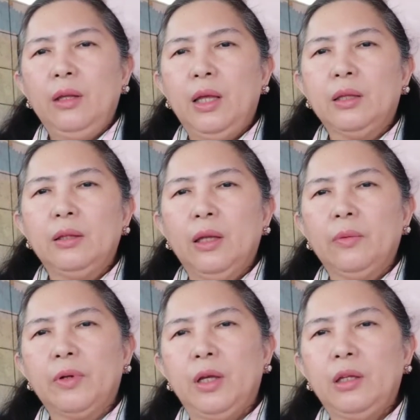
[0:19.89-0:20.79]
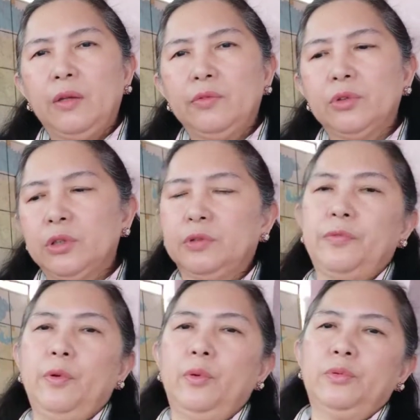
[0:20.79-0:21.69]
Let the creative juices
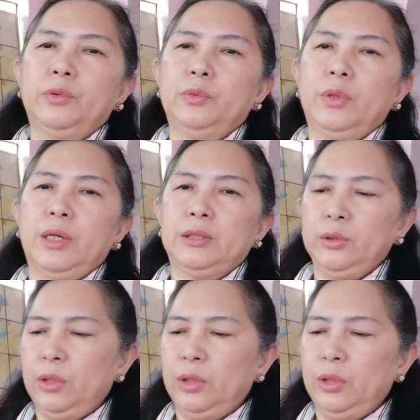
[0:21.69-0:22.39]
flow to us.